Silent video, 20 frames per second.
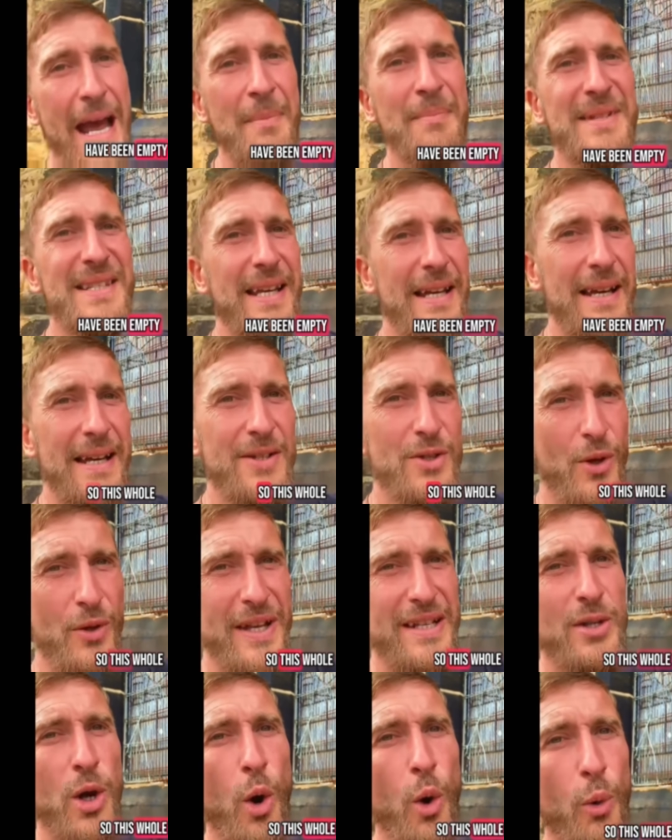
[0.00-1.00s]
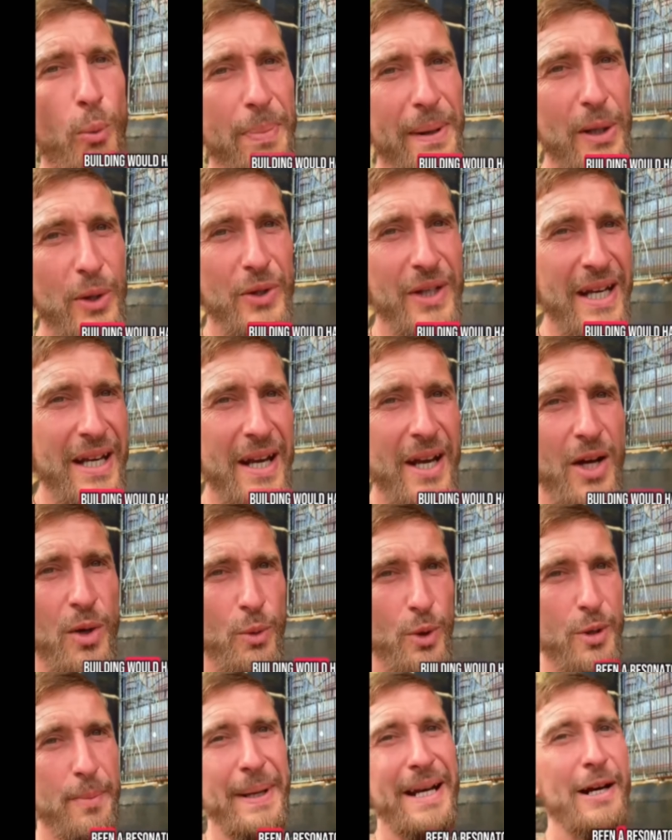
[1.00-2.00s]
empty, so this whole building
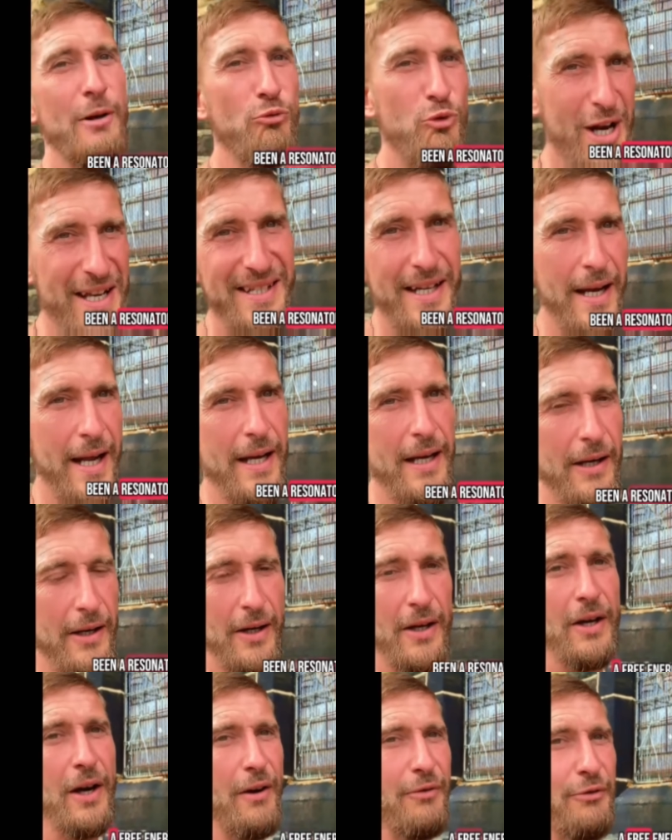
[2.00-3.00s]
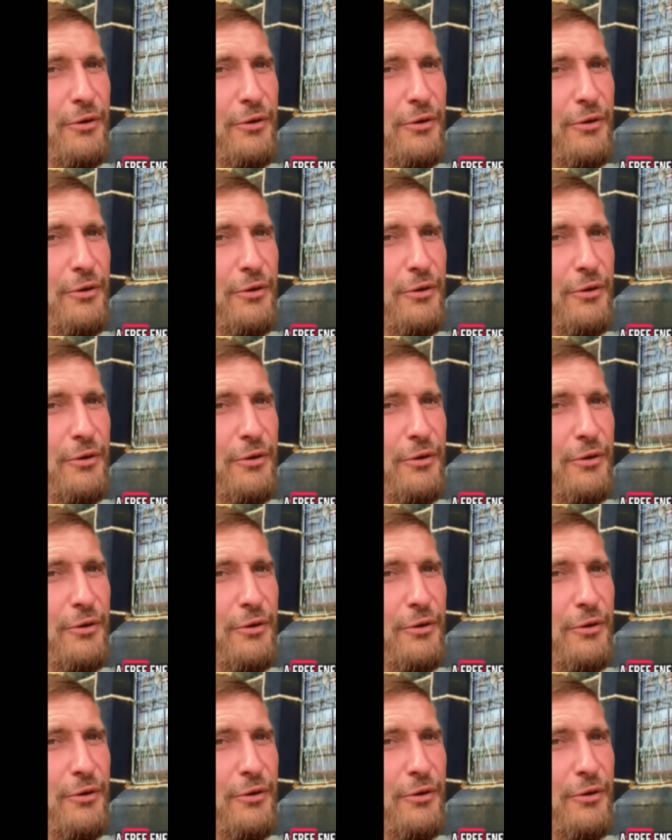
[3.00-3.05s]
would have been a resonator, a